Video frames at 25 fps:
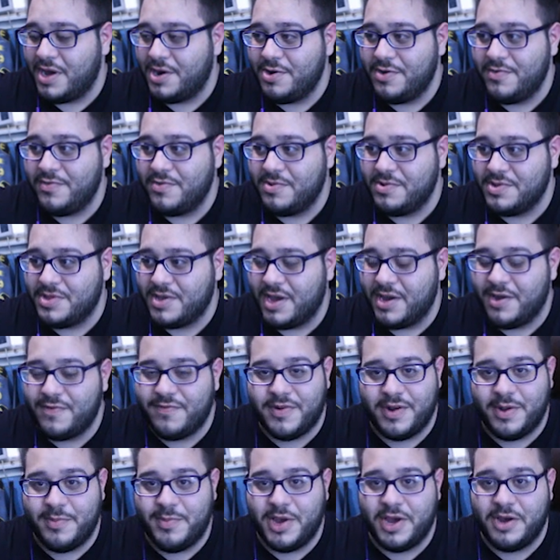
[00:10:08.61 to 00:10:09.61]
I don't even know what, I
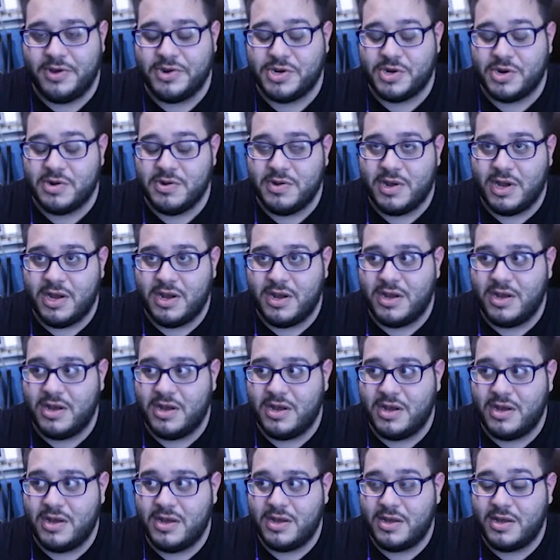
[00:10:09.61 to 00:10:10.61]
forgot my
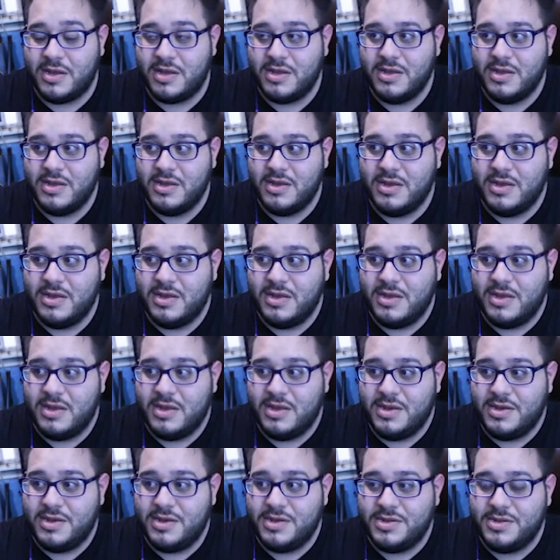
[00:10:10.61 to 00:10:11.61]
outro.
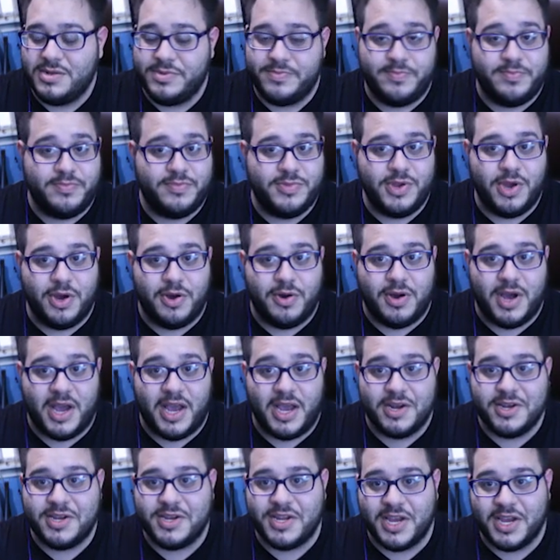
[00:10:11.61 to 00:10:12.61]
Yo,
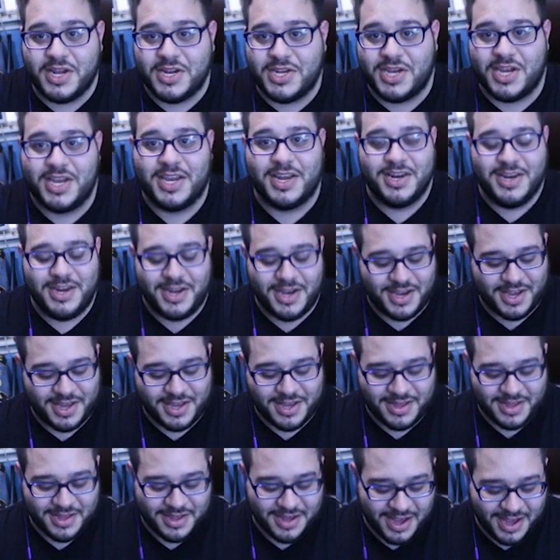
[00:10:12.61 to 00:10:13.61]
hashtag chicken
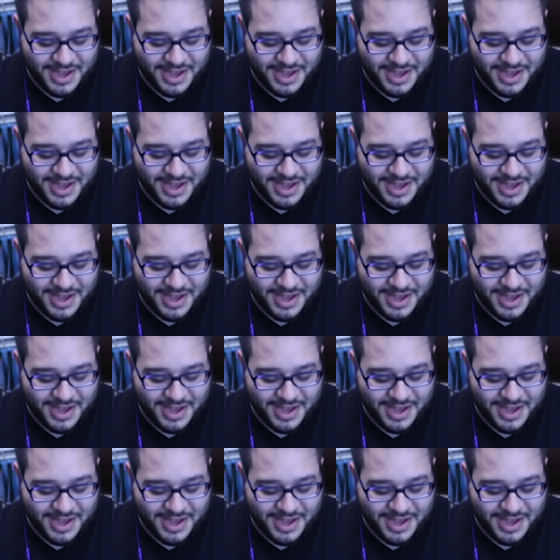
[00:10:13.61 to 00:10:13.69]
nugget,